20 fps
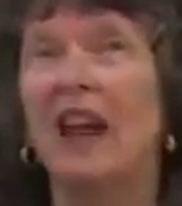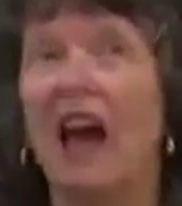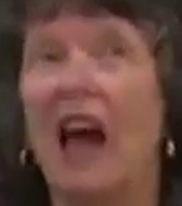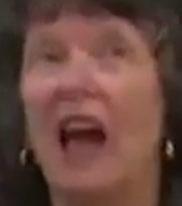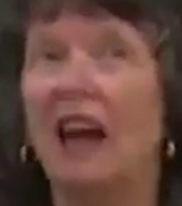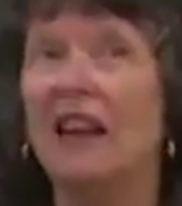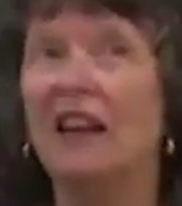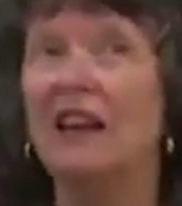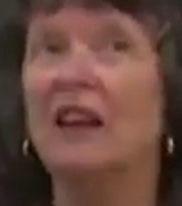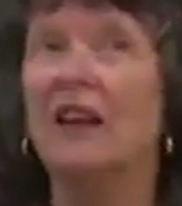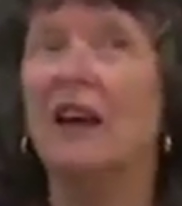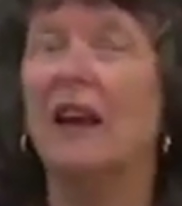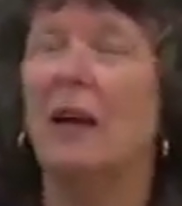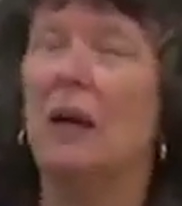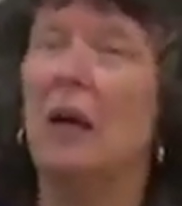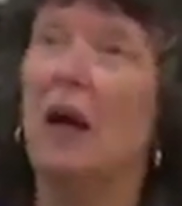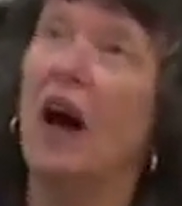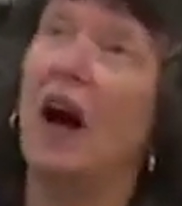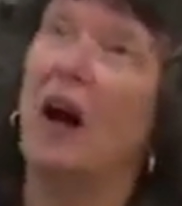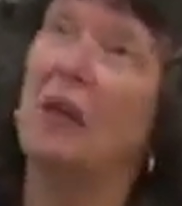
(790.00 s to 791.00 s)
And
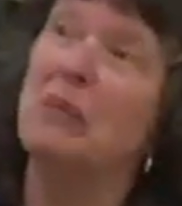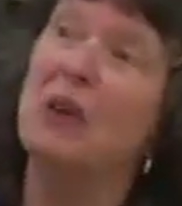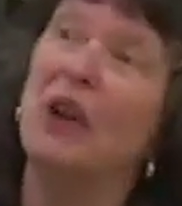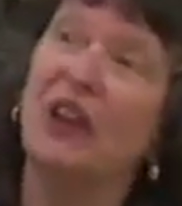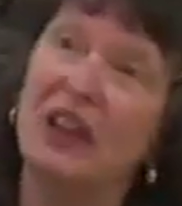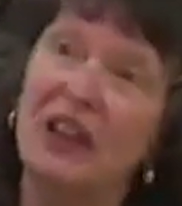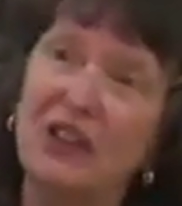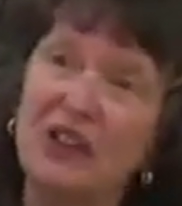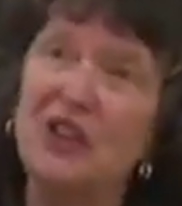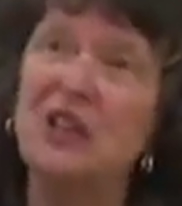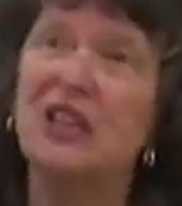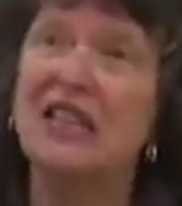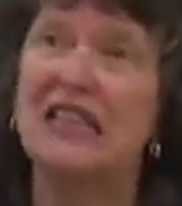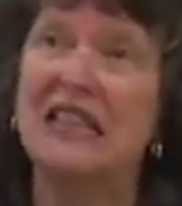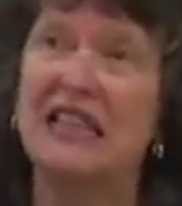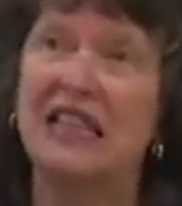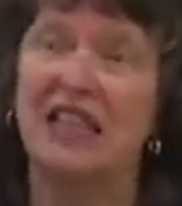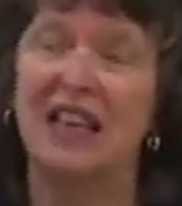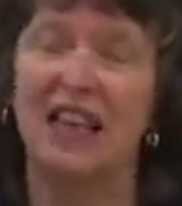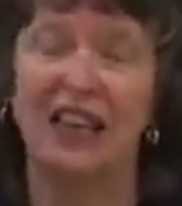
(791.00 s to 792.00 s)
I'm not
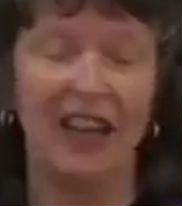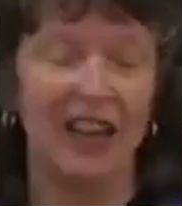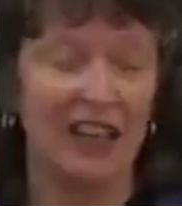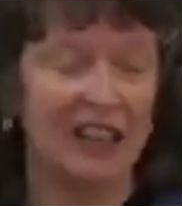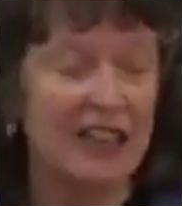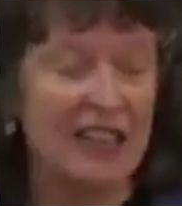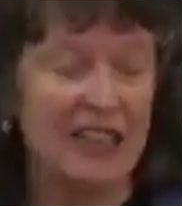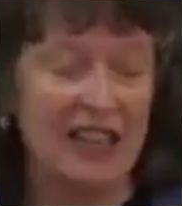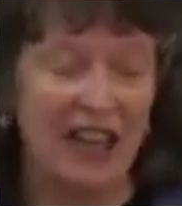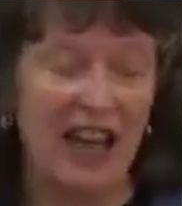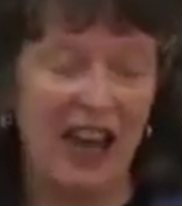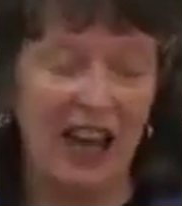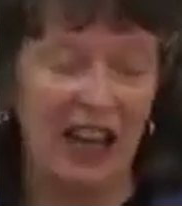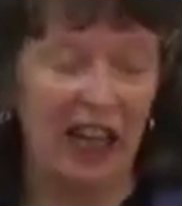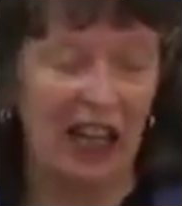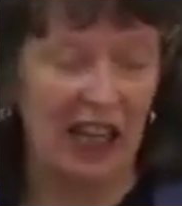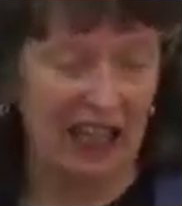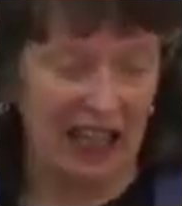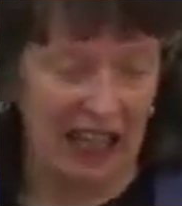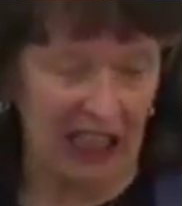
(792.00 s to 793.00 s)
interested here
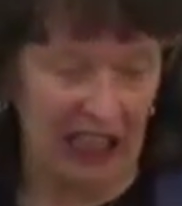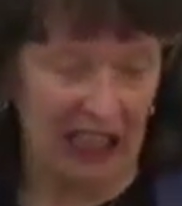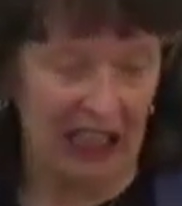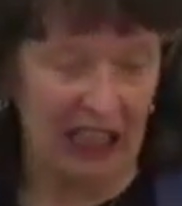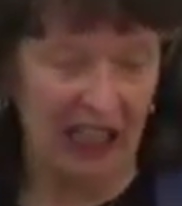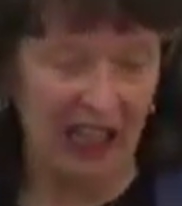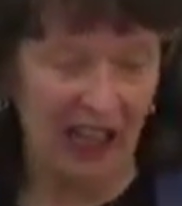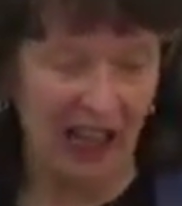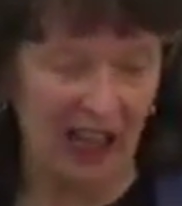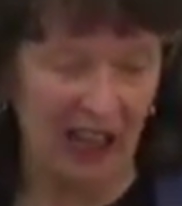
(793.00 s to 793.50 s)
today in